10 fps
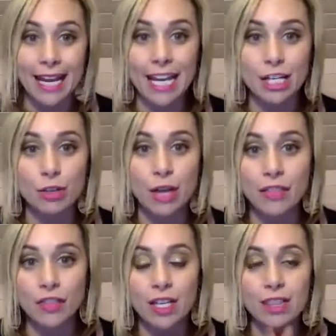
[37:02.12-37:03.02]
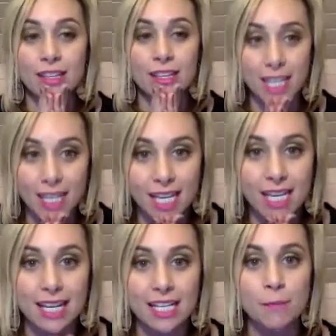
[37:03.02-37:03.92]
can't do that. I think the key
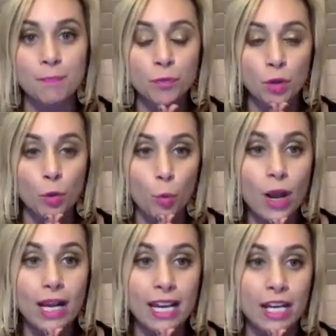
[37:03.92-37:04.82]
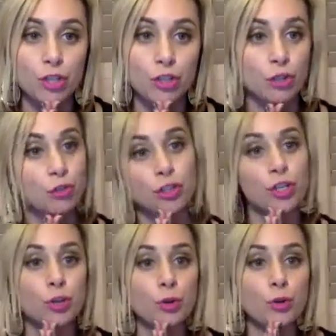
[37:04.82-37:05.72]
is, what can you
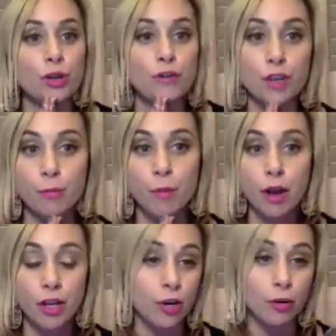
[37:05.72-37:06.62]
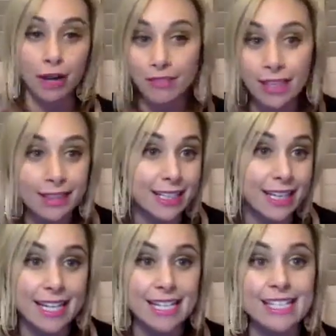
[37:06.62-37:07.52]
do? If you're a mom, and I've got the
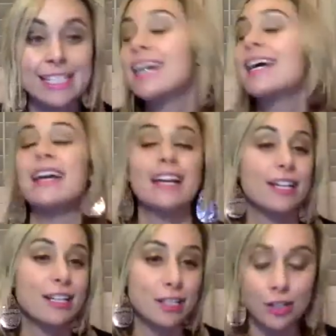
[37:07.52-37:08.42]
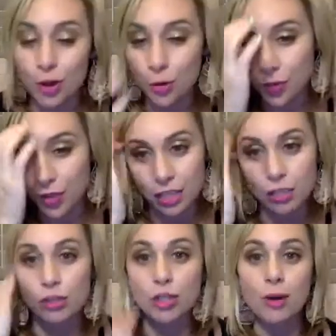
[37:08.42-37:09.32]
kids and, things. So
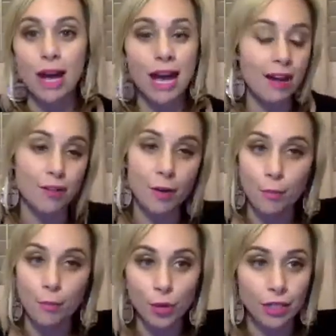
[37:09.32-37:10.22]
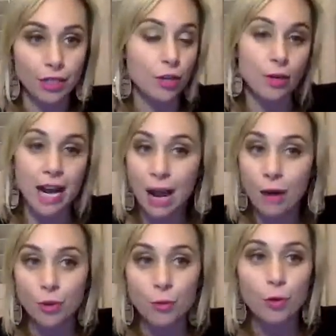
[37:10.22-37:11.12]
do you have an hour
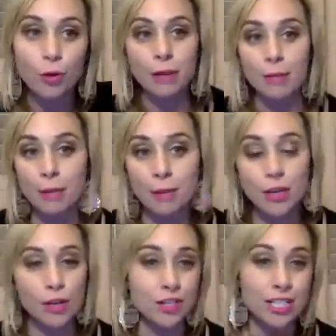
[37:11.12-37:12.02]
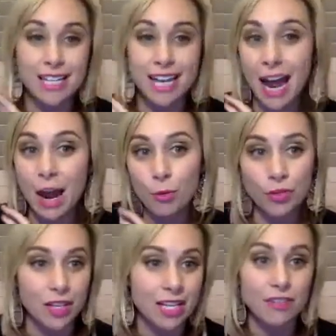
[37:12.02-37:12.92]
in the morning? Maybe yours is an hour in
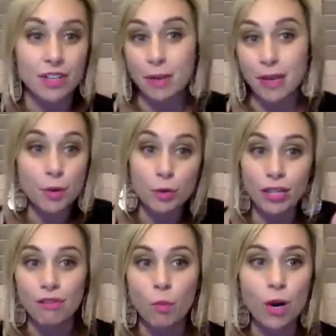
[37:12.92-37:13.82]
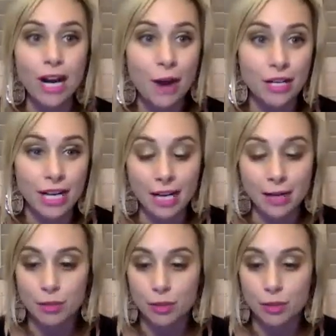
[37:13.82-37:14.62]
the evening. Maybe you only have 1 hour a day to